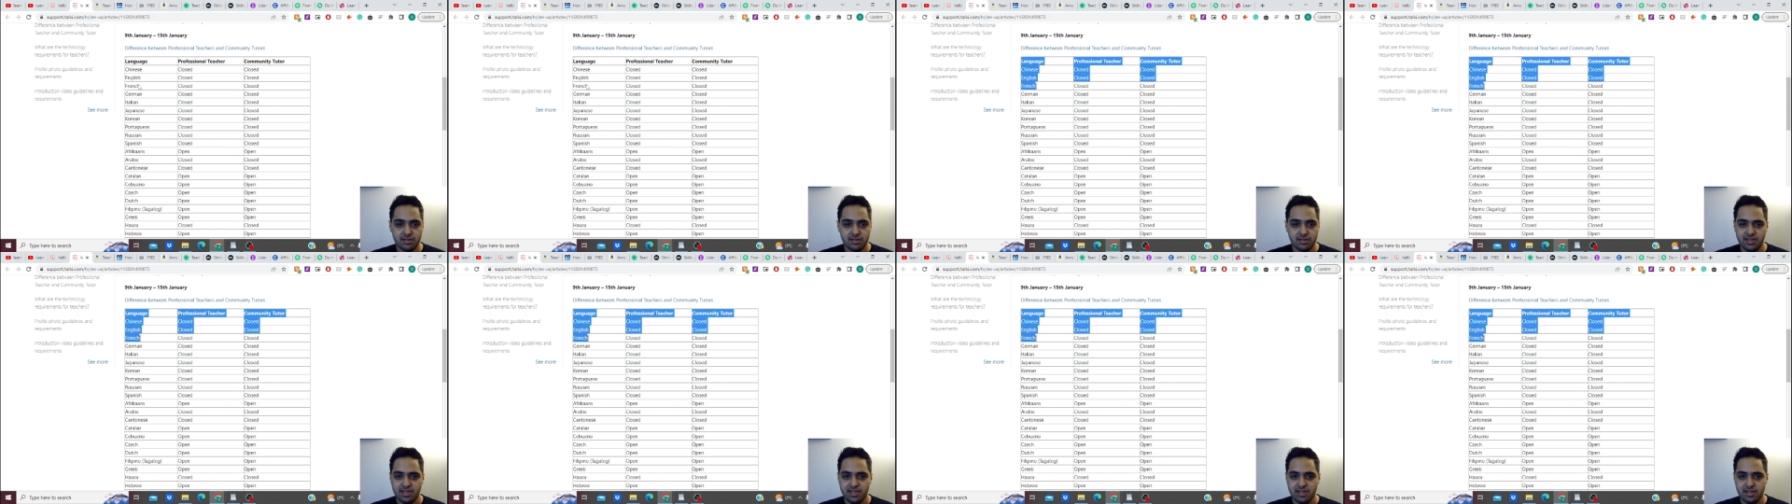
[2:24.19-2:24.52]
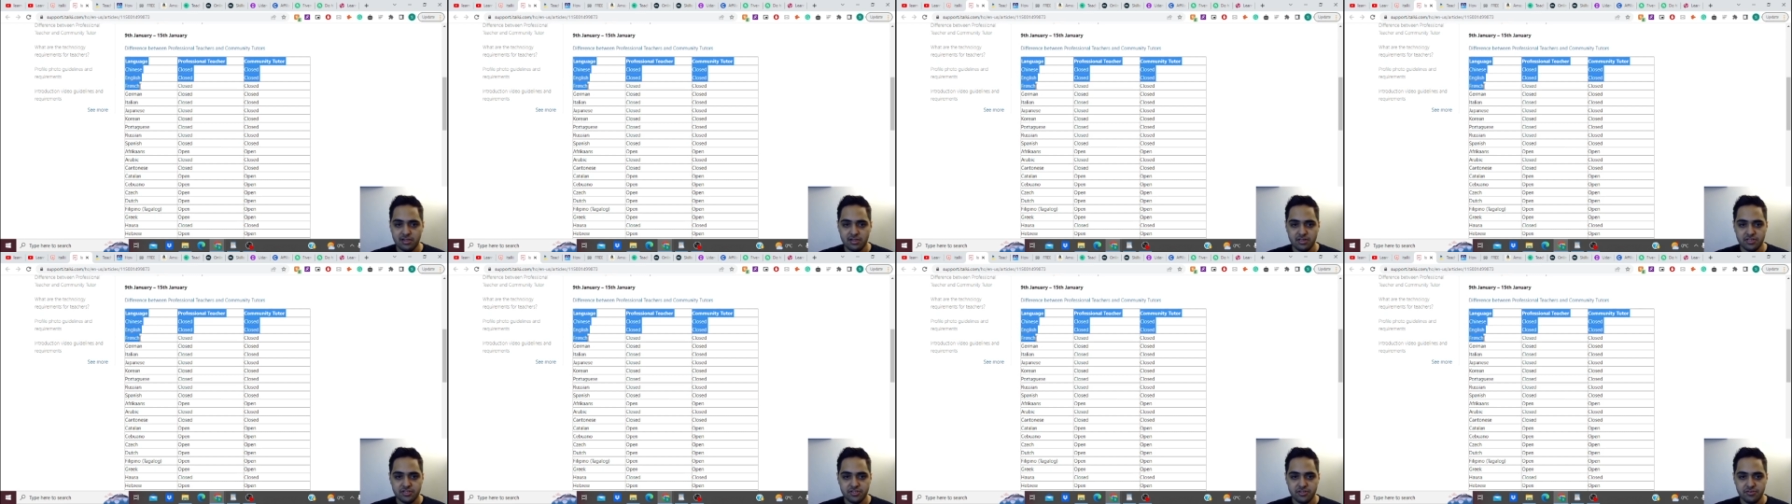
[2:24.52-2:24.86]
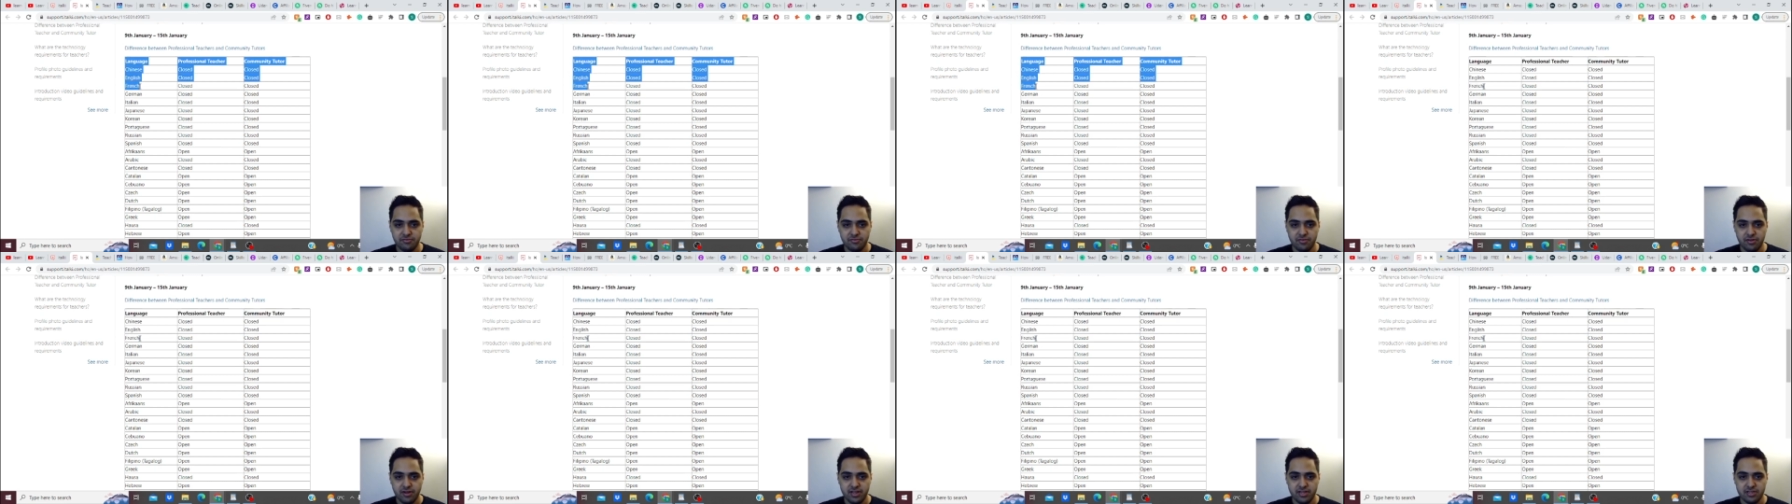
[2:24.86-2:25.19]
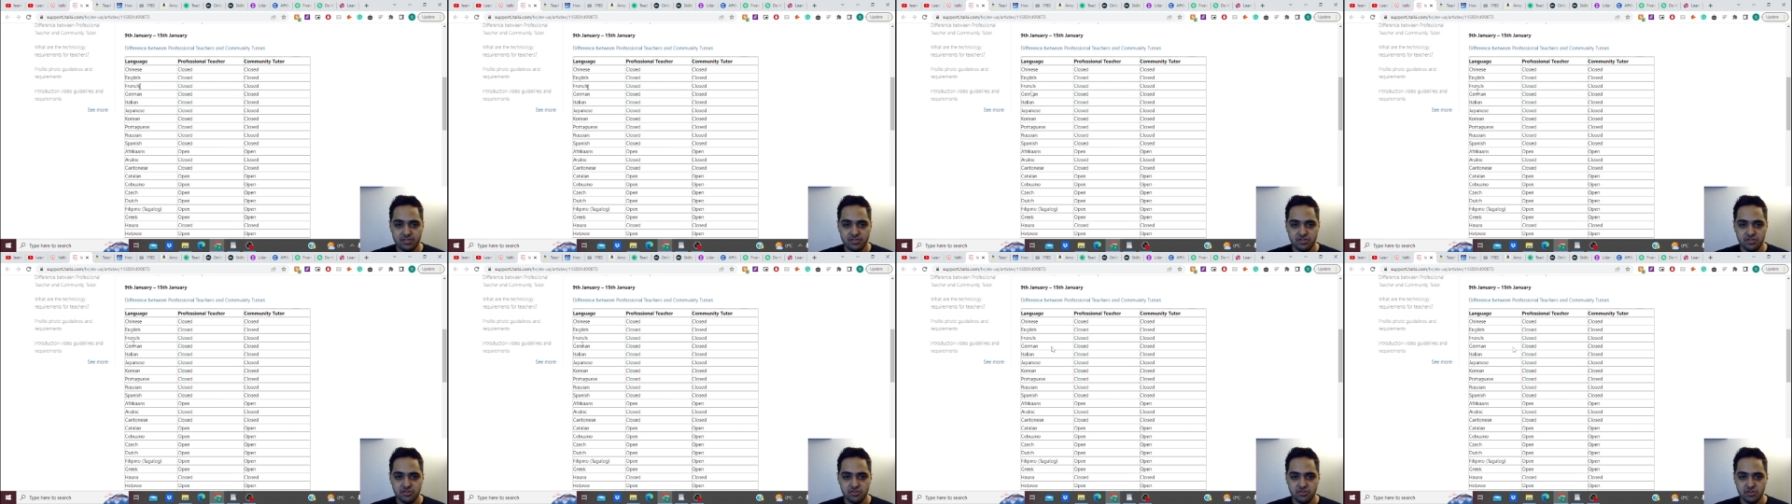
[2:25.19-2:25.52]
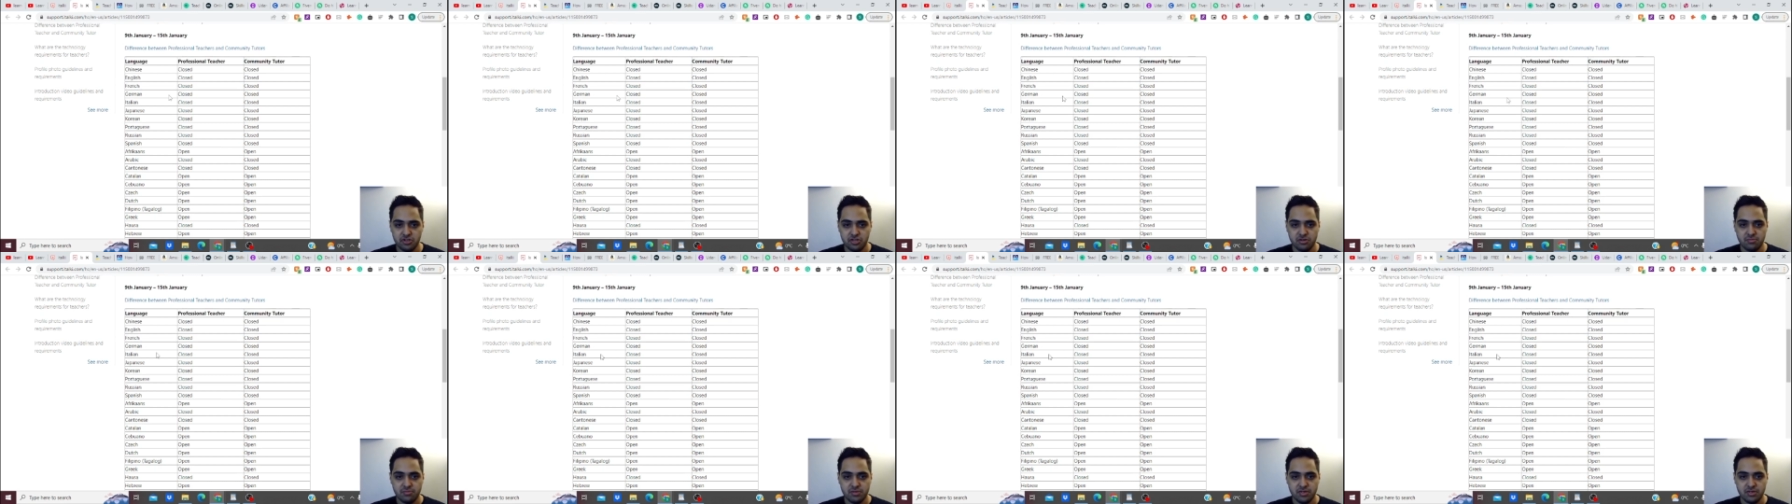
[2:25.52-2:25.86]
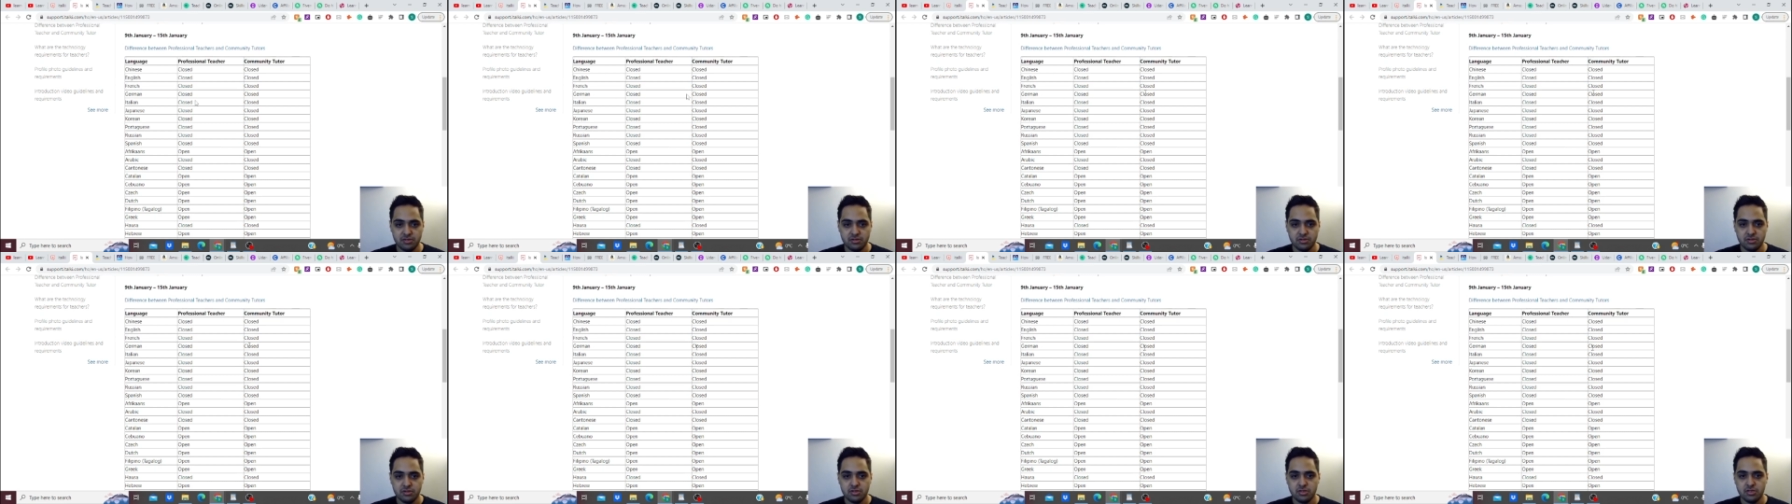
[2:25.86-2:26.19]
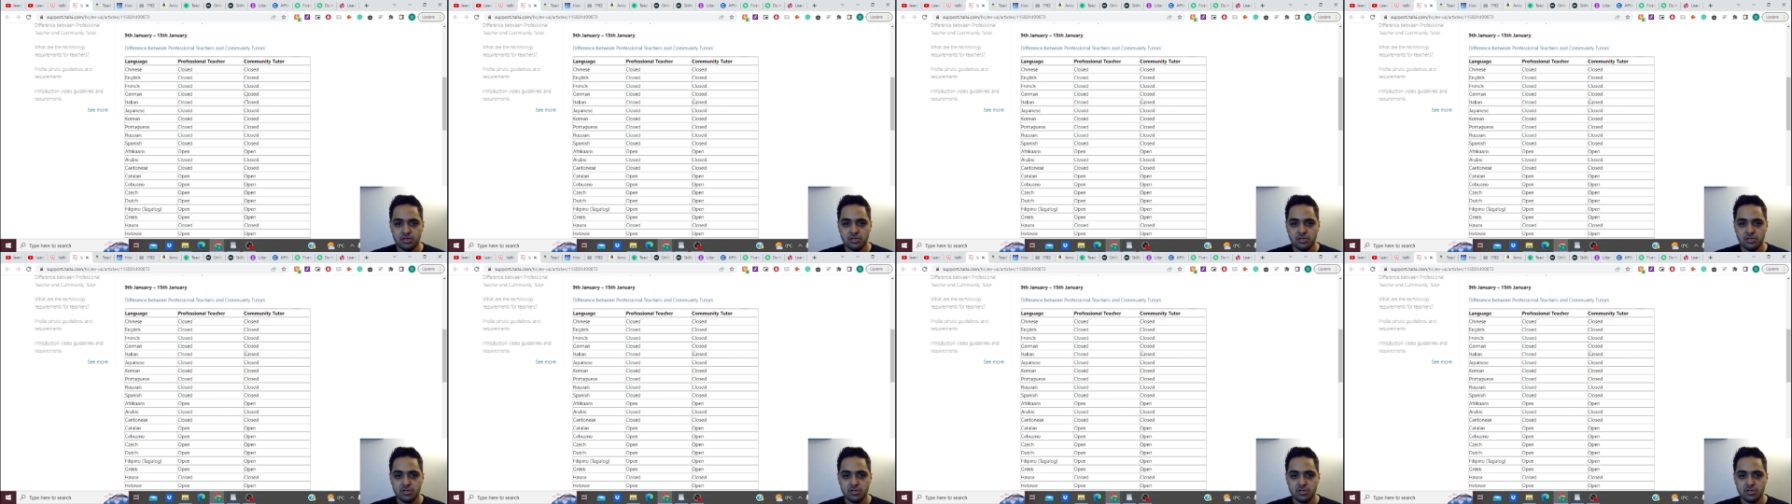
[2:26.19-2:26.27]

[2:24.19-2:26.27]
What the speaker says: English, French, German,